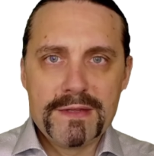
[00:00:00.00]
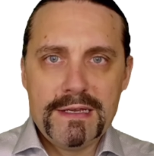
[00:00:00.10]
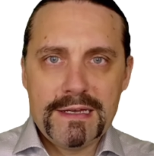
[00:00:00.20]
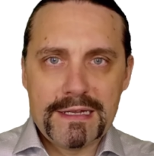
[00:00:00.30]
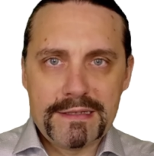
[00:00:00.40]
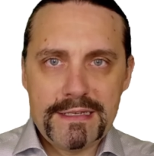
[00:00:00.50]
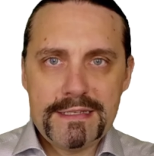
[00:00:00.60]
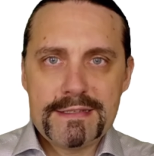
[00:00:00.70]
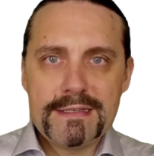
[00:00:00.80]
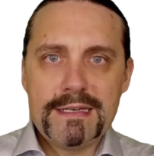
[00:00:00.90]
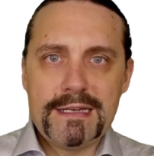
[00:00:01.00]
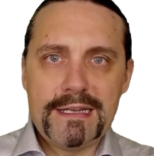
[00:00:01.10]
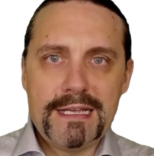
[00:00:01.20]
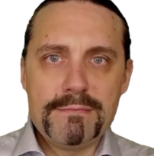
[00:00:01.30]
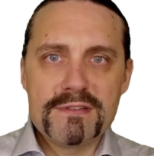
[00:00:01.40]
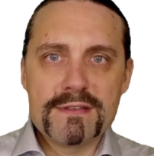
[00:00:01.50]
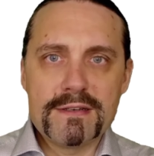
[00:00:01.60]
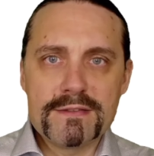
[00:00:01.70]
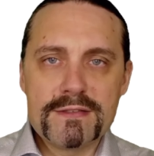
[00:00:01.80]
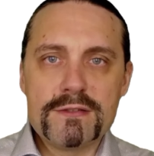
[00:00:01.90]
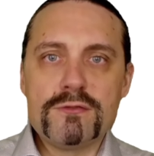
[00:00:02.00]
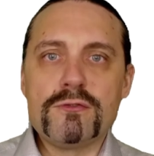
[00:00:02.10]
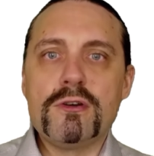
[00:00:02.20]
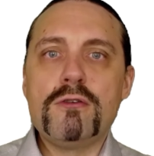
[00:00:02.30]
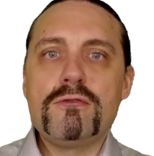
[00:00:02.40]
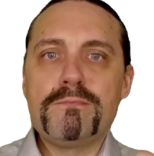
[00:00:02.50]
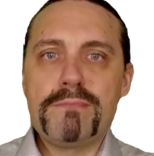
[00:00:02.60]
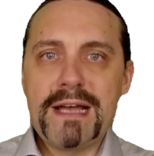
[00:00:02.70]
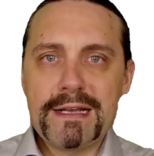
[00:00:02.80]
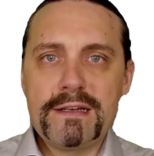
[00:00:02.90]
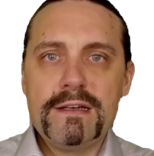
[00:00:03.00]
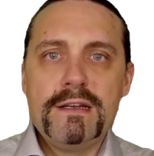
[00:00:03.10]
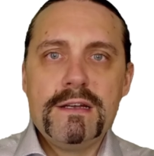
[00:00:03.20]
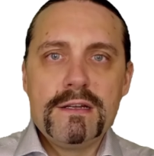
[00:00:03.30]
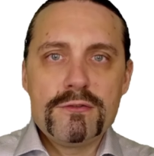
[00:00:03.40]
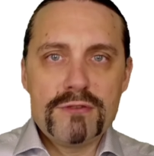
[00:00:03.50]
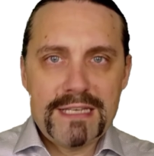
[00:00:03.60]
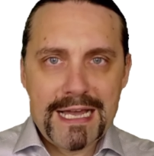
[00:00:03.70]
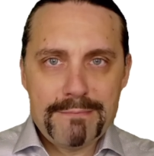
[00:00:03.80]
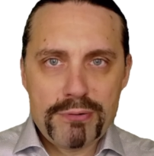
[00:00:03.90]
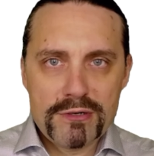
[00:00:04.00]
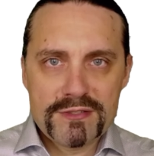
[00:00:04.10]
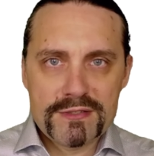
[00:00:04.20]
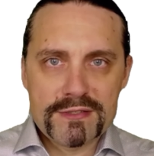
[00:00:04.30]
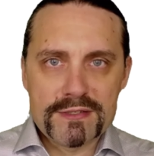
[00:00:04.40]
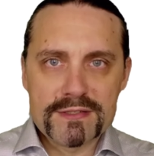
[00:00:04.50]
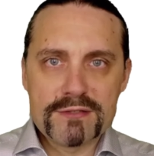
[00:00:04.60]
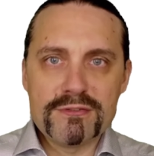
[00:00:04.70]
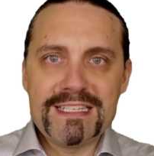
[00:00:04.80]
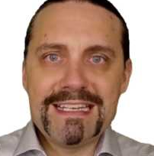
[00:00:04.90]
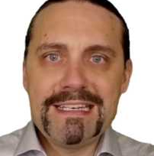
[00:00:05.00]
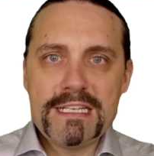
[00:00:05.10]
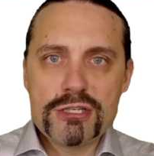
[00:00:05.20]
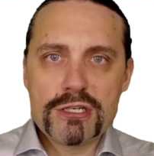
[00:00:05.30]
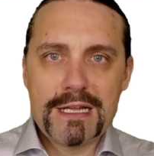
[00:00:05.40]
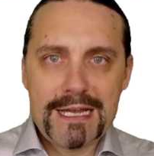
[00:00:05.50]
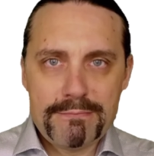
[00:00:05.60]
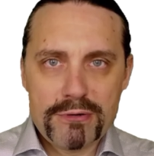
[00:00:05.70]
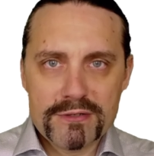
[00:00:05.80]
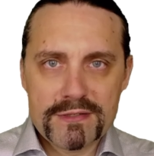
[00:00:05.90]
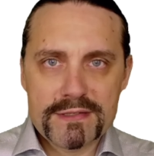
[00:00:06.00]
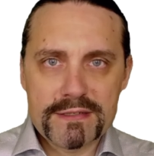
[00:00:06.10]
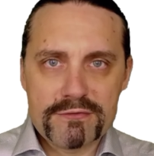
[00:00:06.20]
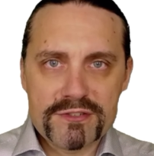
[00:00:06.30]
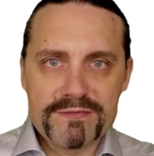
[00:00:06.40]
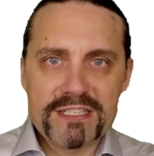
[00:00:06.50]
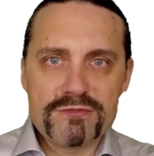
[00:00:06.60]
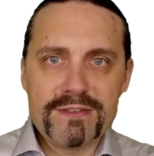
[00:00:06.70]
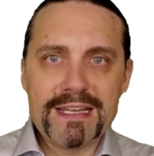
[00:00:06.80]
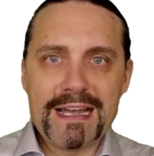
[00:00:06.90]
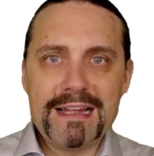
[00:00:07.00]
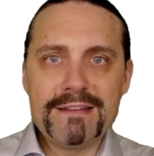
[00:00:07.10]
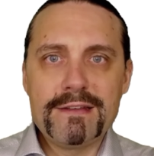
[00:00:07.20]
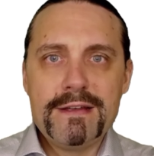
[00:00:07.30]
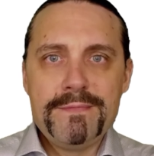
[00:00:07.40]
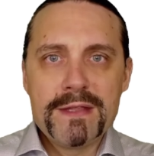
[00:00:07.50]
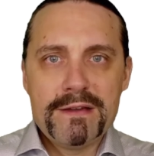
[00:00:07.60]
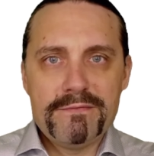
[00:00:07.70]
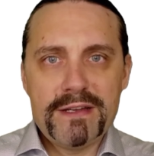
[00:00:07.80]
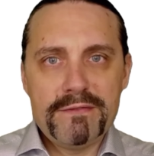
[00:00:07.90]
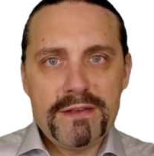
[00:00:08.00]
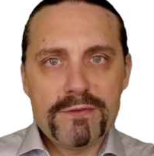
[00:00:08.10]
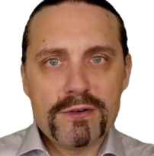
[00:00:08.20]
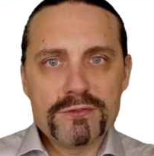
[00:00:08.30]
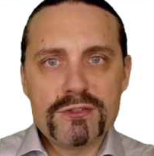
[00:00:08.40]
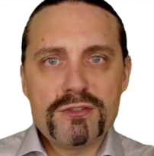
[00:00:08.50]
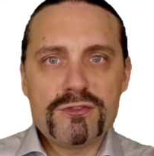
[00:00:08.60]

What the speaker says: And this enables us to go back to the hypothesis, to the initial hypothesis which we had, where we wanted to